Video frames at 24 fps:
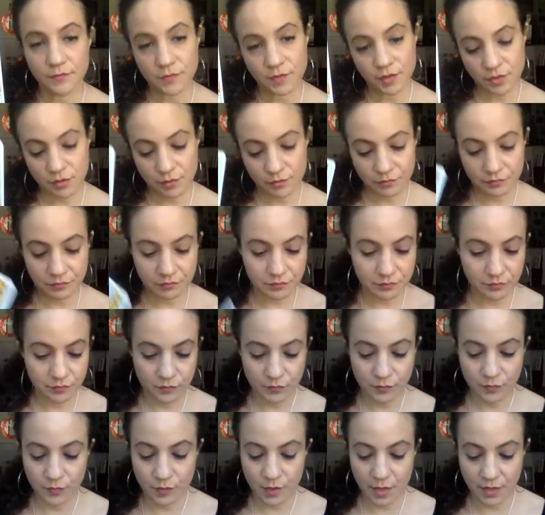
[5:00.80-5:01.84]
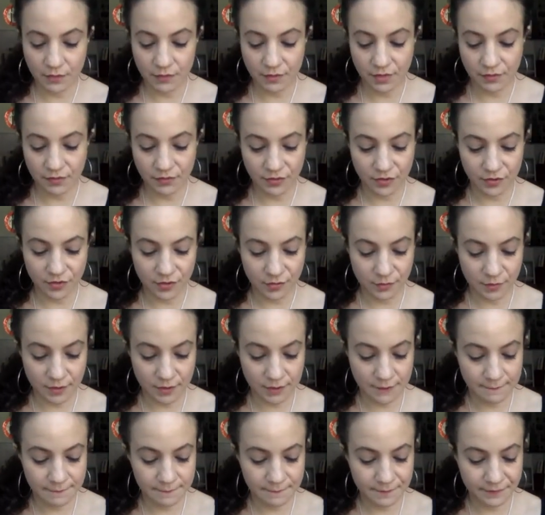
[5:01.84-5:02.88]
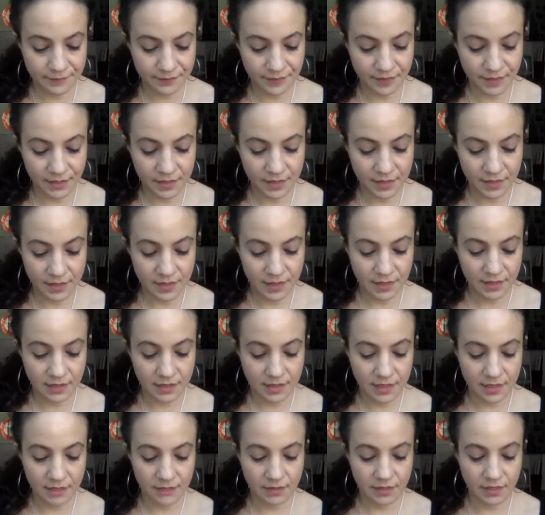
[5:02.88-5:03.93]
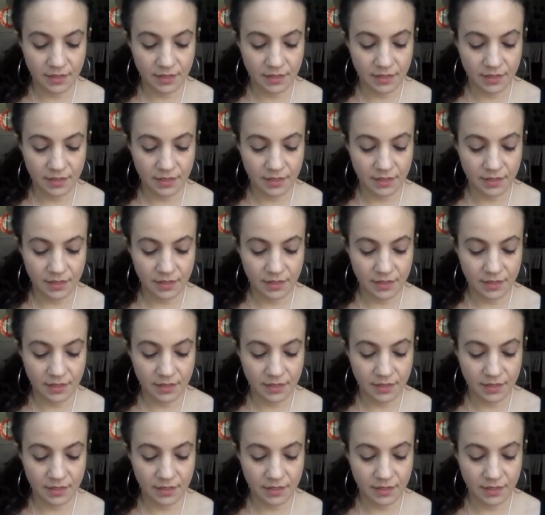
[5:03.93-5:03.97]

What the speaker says: So we have that first one. Now we